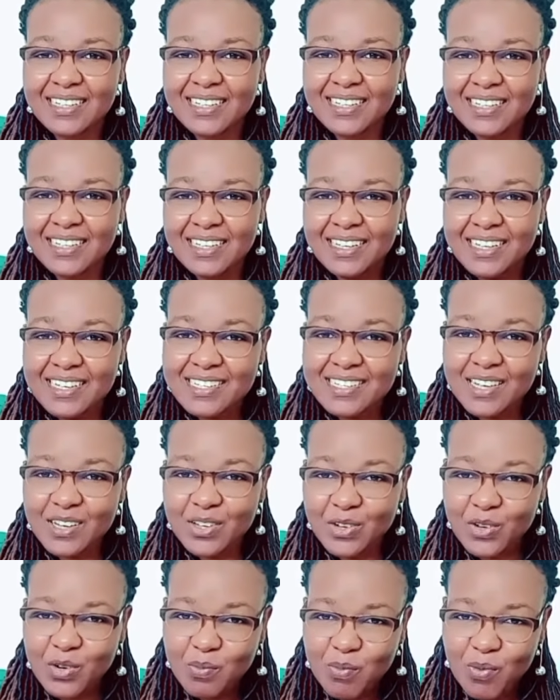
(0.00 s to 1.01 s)
is a
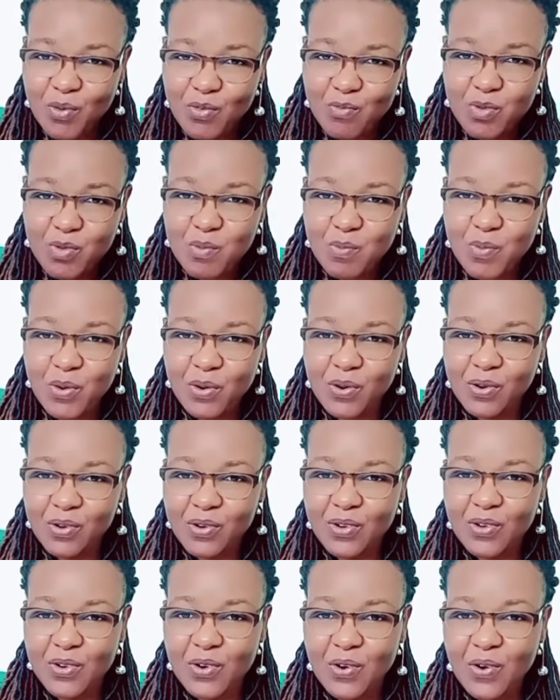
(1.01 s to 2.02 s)
group of people
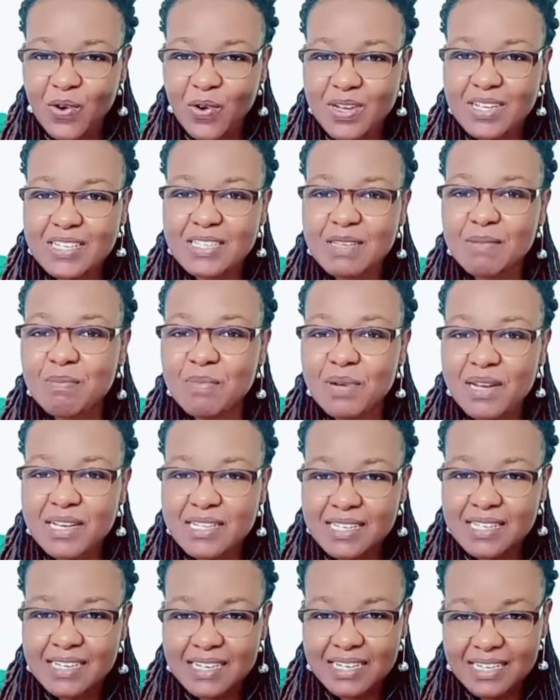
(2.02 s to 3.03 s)
or is a
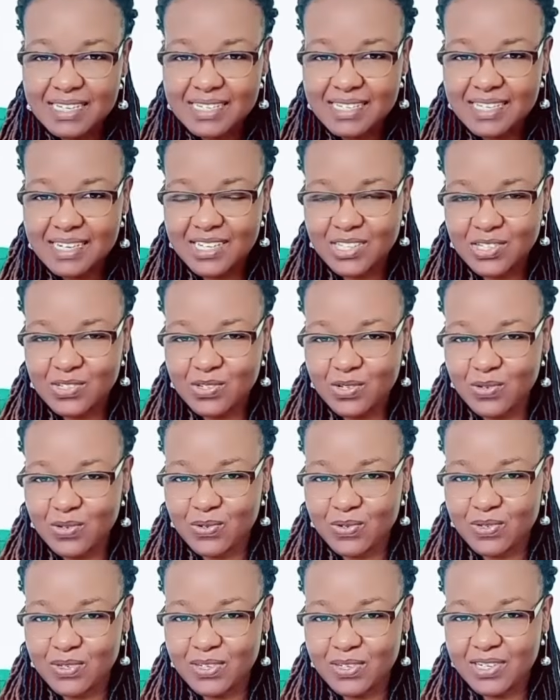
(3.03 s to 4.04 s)
person listening to you.
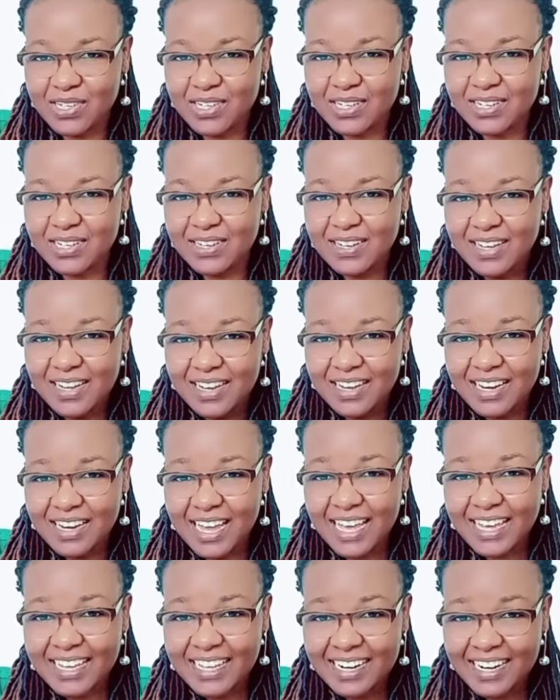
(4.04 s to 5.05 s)
Like
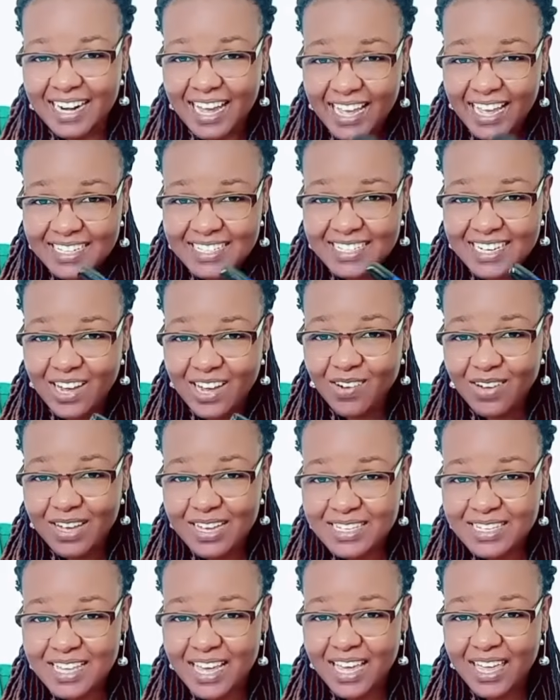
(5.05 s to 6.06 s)
right now, as
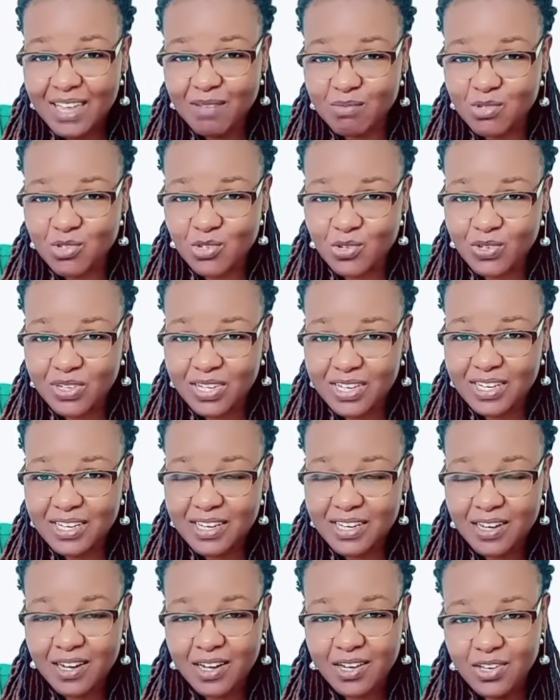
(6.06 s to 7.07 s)
I am talking,
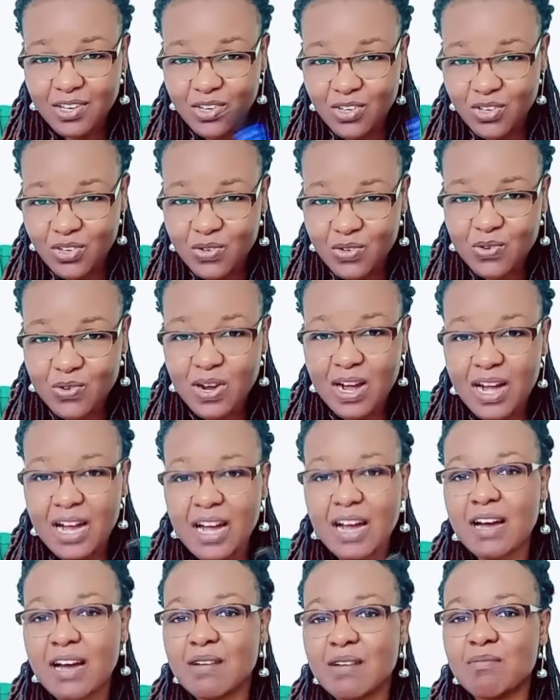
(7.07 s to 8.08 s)
you are
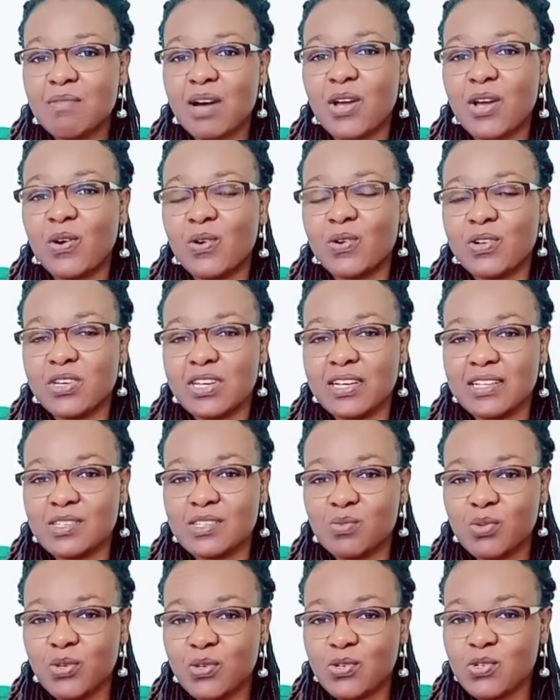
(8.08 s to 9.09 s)
my audience
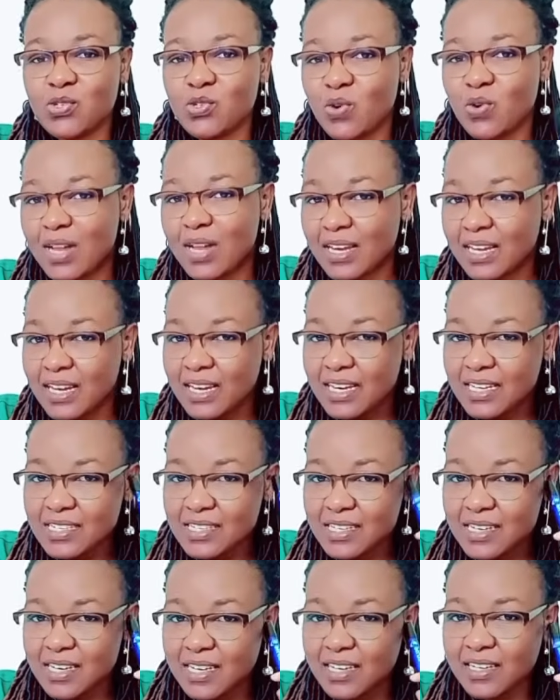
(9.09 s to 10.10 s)
because you are
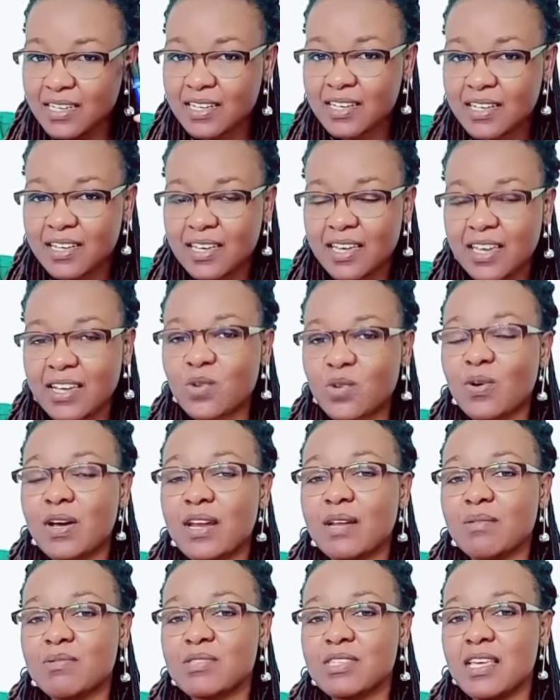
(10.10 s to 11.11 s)
listening at what I'm
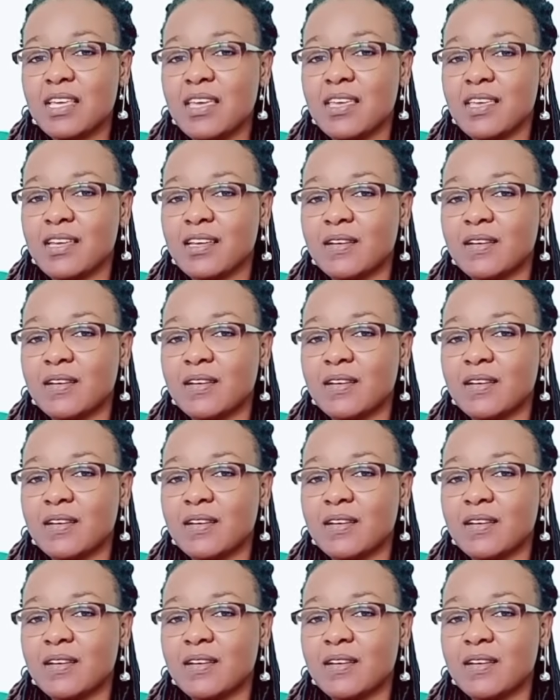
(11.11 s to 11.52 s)
saying.